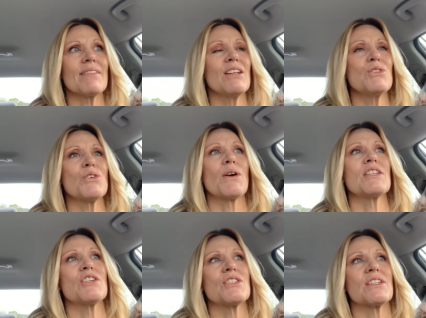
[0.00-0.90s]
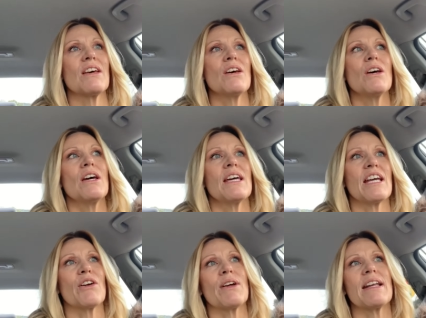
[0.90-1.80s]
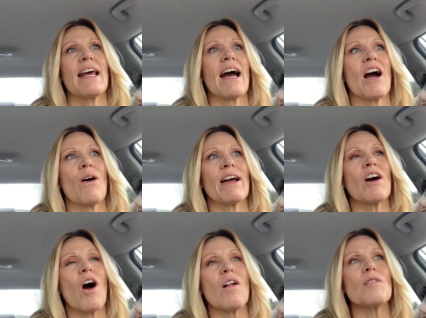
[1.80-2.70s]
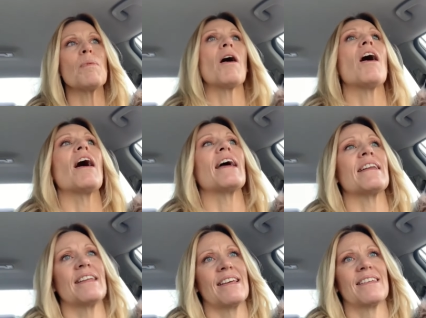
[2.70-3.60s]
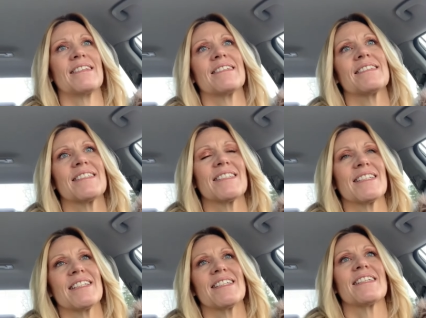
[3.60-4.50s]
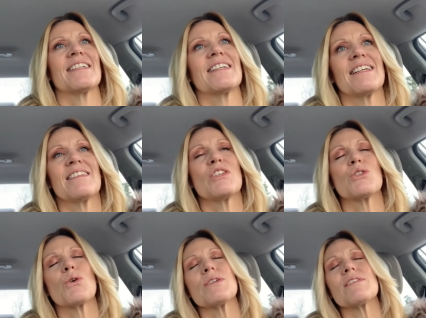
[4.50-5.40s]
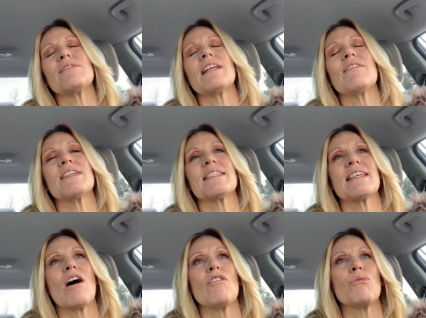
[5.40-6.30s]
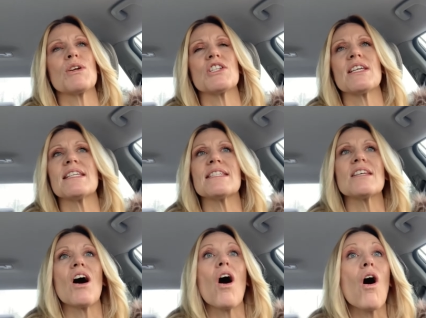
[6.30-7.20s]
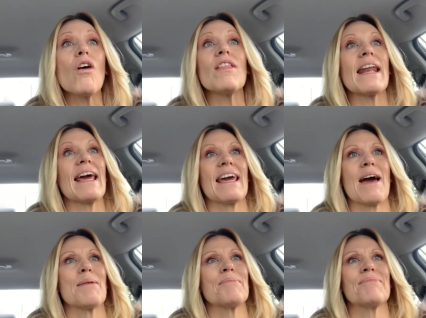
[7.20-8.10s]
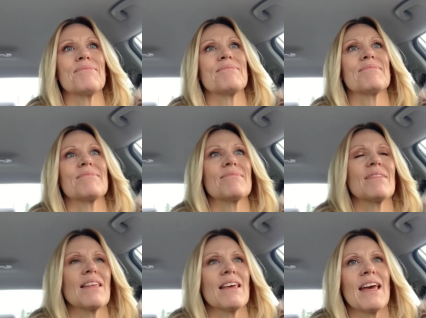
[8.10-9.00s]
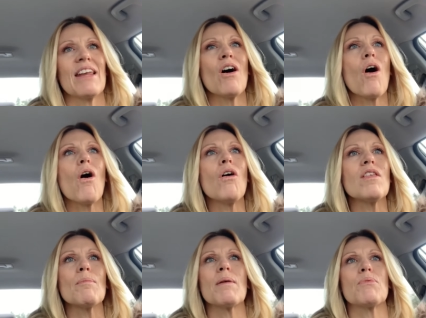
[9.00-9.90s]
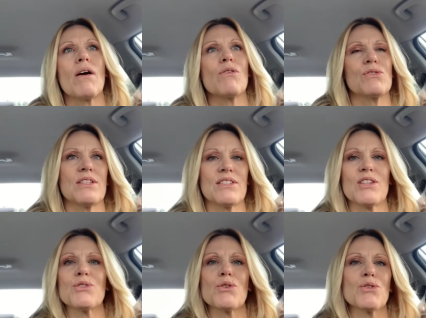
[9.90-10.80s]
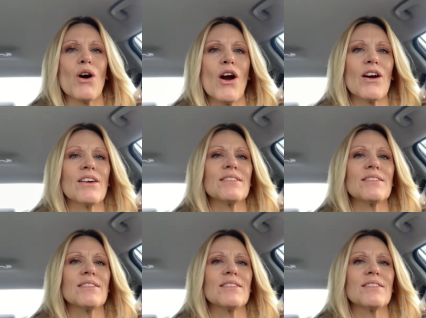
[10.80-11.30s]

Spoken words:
So I just, here and now, I call upon the source of love itself, which is all that I am and all that my brothers and sisters are.